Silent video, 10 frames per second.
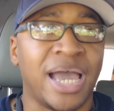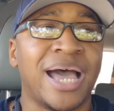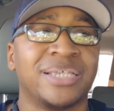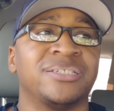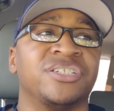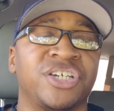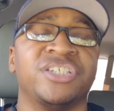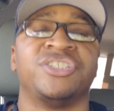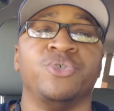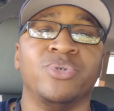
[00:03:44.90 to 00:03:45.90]
I
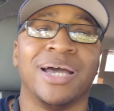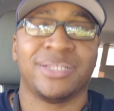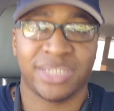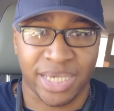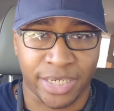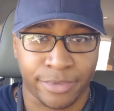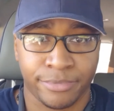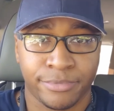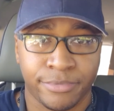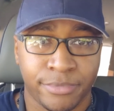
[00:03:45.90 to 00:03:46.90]
suggest you not take it
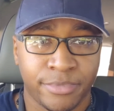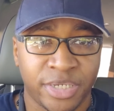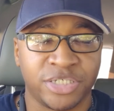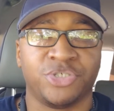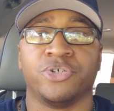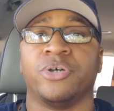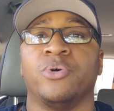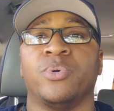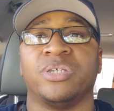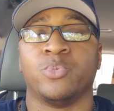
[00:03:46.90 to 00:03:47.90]
because you're going to
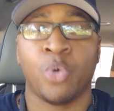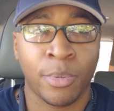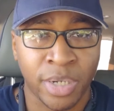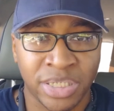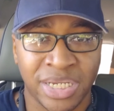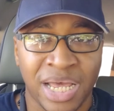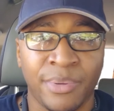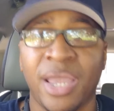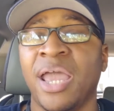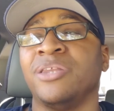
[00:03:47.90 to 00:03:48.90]
waste Walmart's time
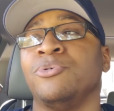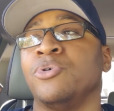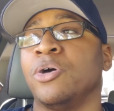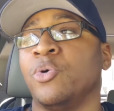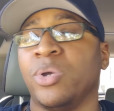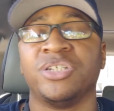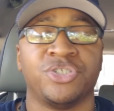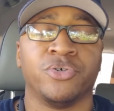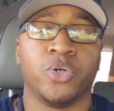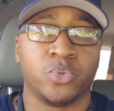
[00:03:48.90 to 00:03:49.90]
and you're going to waste
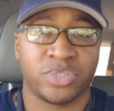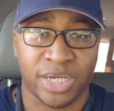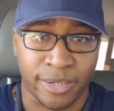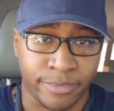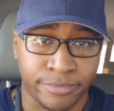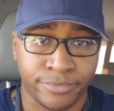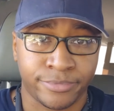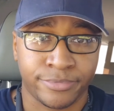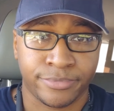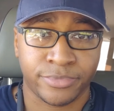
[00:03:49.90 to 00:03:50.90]
your own time.
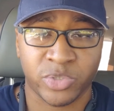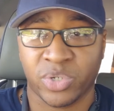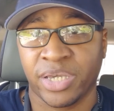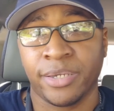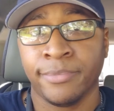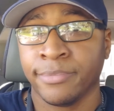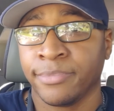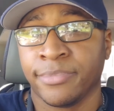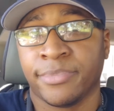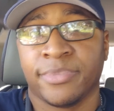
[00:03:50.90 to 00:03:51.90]
Okay?
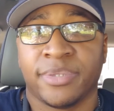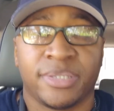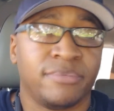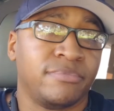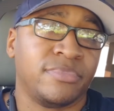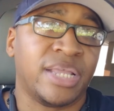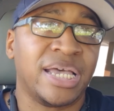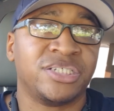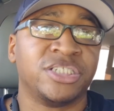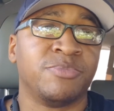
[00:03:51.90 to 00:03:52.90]

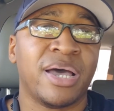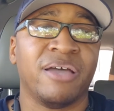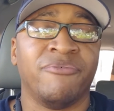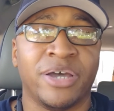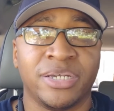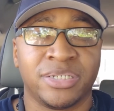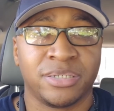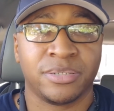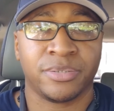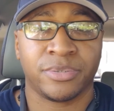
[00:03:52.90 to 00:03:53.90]
That's just my
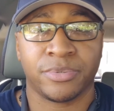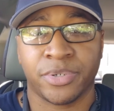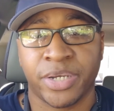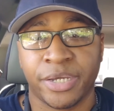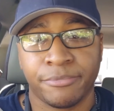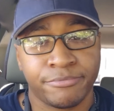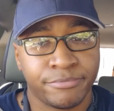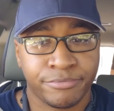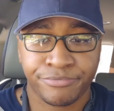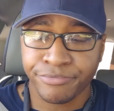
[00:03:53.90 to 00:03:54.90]
advice. All right?
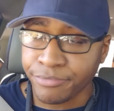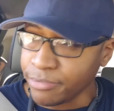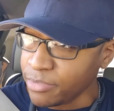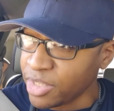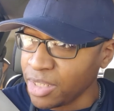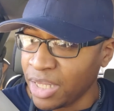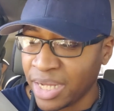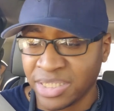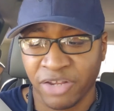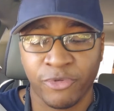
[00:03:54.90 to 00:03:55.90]
Like
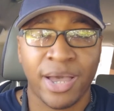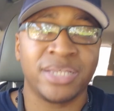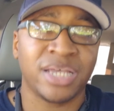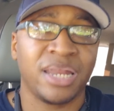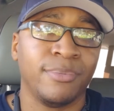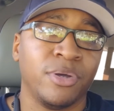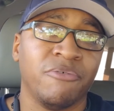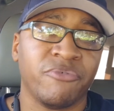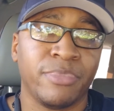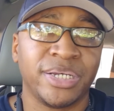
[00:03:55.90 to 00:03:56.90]
I said, if you guys got any more
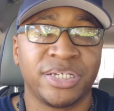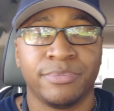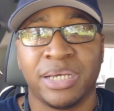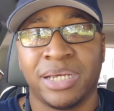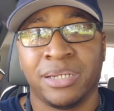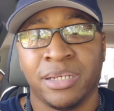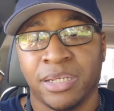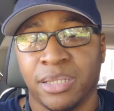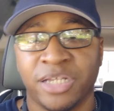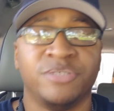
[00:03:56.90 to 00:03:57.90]
information, man,
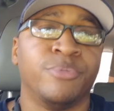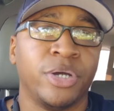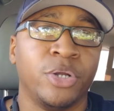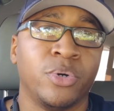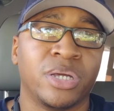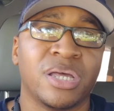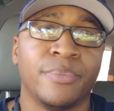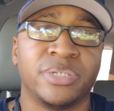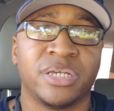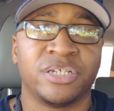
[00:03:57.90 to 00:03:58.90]
let your boy know in the
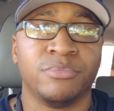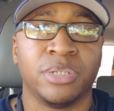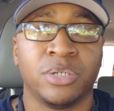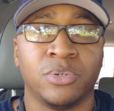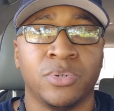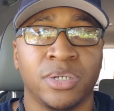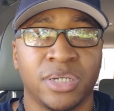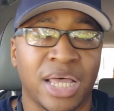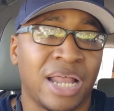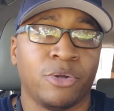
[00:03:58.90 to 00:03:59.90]
comment section below. Because I don't